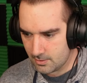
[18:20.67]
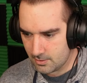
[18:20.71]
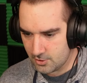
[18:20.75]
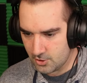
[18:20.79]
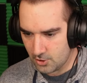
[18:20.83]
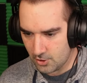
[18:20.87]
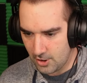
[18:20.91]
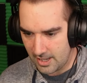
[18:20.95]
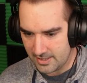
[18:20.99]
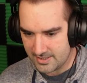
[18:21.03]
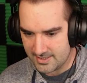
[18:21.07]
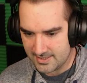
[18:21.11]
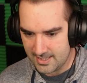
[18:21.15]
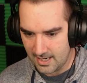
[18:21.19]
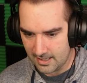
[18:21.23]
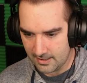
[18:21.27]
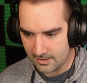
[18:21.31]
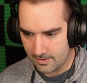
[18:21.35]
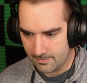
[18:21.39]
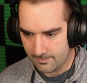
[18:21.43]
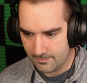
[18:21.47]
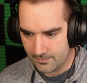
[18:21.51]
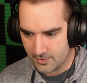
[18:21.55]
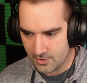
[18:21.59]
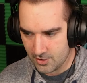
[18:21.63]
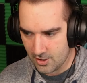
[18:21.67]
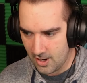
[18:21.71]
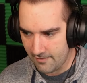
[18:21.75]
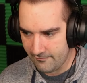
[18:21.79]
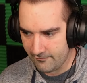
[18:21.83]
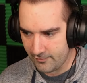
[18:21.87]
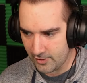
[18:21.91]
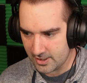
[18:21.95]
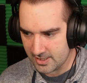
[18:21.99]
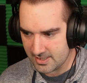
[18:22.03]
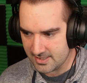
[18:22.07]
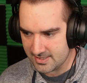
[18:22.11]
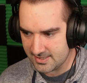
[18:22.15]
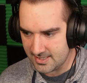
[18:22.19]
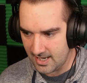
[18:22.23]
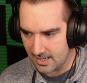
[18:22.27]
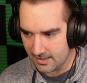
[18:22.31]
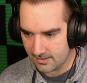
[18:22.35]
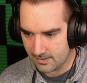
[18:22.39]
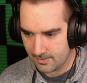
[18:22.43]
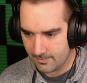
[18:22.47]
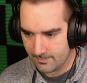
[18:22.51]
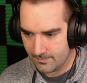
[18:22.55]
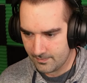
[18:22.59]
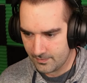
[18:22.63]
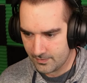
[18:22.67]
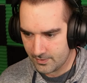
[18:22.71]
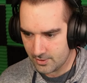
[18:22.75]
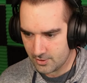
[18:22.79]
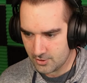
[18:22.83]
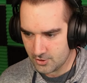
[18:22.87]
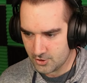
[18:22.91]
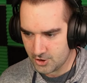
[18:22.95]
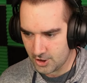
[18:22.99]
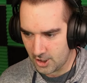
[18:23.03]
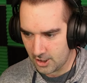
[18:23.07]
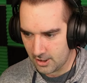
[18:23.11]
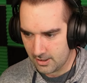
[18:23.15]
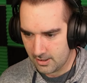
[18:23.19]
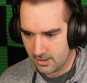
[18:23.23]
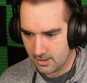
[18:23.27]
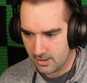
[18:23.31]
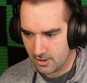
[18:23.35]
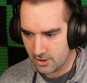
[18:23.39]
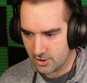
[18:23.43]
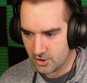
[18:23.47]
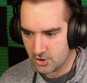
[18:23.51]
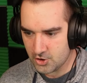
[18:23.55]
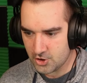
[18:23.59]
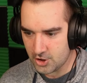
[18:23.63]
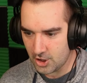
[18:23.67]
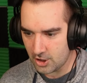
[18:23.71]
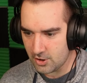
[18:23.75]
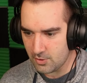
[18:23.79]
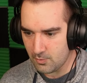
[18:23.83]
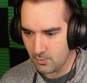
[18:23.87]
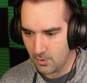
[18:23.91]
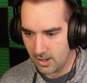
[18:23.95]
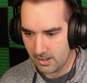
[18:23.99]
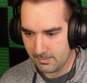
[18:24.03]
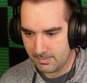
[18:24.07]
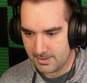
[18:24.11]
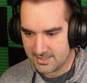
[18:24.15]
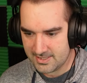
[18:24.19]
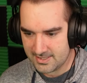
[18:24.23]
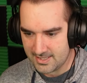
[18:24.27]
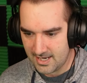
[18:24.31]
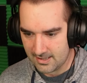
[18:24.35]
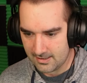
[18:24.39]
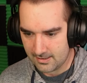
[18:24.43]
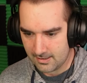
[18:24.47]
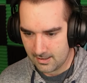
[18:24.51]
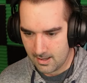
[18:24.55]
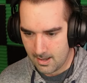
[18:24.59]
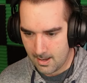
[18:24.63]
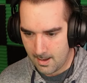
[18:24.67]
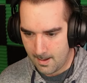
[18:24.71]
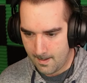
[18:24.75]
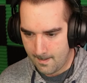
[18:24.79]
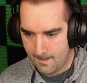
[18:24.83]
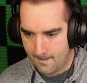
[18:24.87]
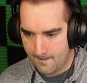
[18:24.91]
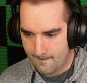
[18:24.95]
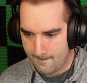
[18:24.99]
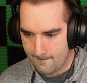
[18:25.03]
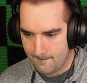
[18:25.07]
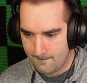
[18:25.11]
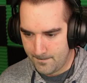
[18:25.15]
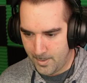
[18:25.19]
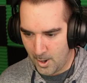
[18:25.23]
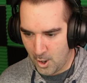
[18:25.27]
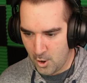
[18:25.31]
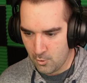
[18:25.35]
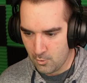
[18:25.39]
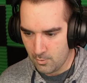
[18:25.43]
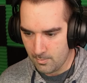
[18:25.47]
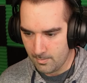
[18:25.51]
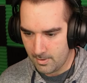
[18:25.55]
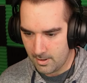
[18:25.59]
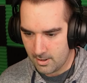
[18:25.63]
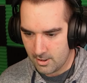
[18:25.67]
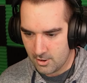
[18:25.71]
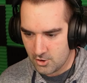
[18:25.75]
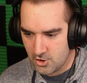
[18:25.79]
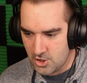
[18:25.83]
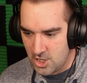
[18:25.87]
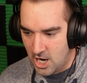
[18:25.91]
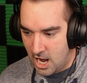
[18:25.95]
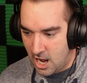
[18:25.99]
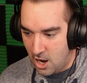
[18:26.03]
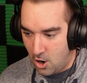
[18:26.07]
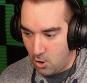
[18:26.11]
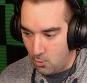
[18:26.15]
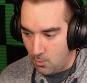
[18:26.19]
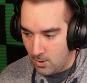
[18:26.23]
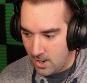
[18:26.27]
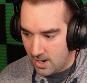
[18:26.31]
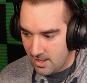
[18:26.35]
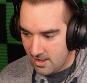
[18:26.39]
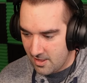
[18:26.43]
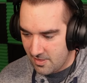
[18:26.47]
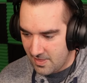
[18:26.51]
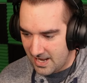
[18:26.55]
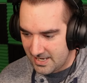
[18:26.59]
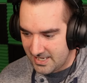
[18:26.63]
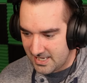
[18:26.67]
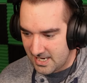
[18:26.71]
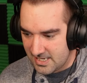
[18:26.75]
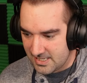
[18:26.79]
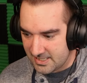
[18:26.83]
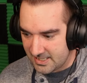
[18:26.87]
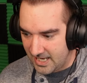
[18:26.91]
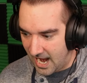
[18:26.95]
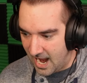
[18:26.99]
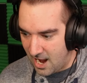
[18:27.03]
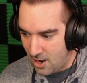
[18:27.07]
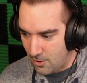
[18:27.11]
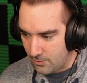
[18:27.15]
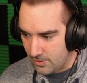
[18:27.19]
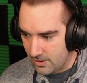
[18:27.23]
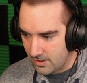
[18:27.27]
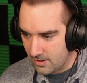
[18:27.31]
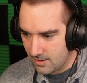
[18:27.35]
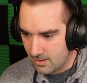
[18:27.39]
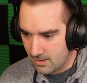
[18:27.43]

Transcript: You're not stuck. You're not freaking stuck. You sure? Are you sure you want to be stuck? Boom. No! That didn't count!